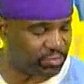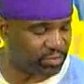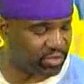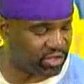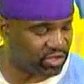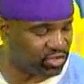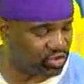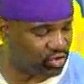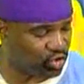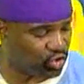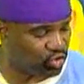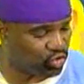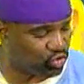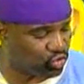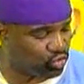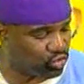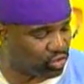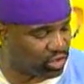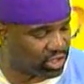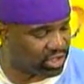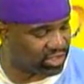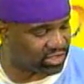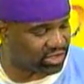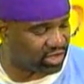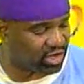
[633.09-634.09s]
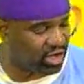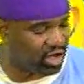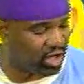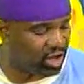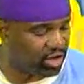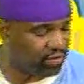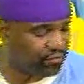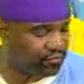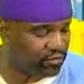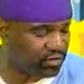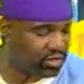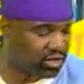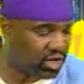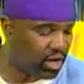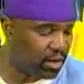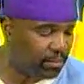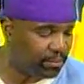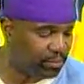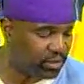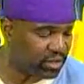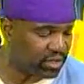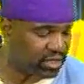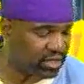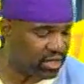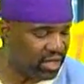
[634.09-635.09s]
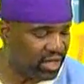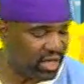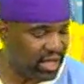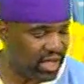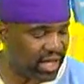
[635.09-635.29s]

Because, you know, Google is a colorful company.